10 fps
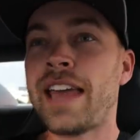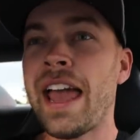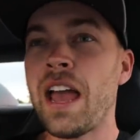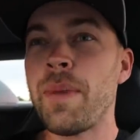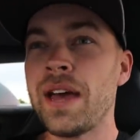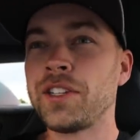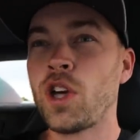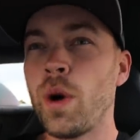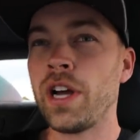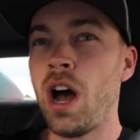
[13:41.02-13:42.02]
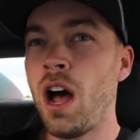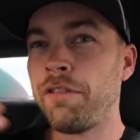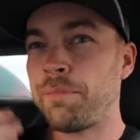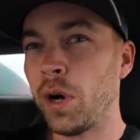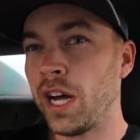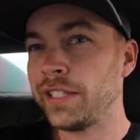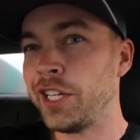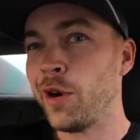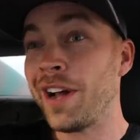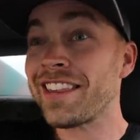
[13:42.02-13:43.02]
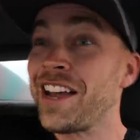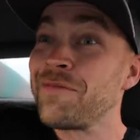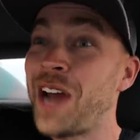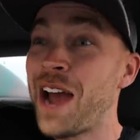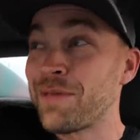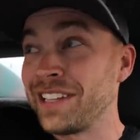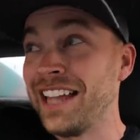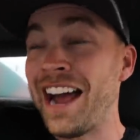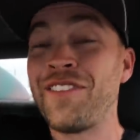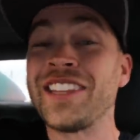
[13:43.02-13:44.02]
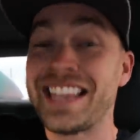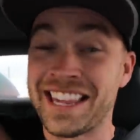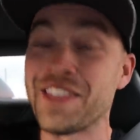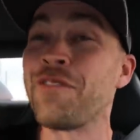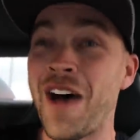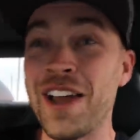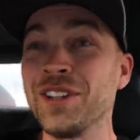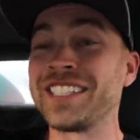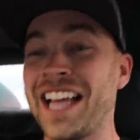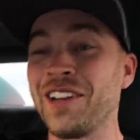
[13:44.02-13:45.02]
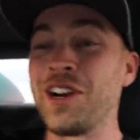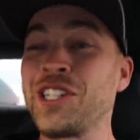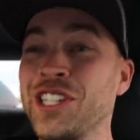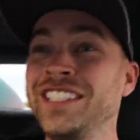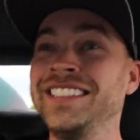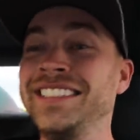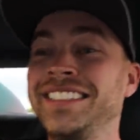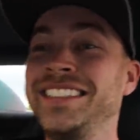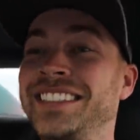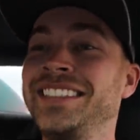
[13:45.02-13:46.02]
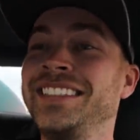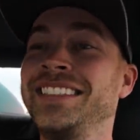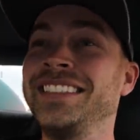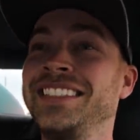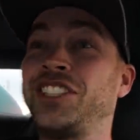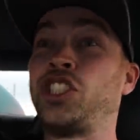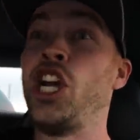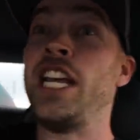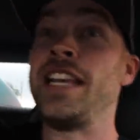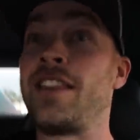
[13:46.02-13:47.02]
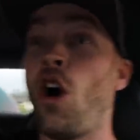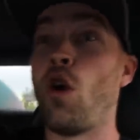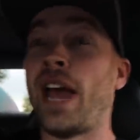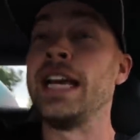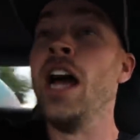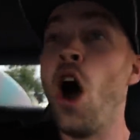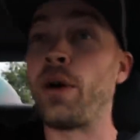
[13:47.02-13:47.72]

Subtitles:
KA band is going off, but you know what? Sometimes in life, this is the final acceleration. Jeez. Okay.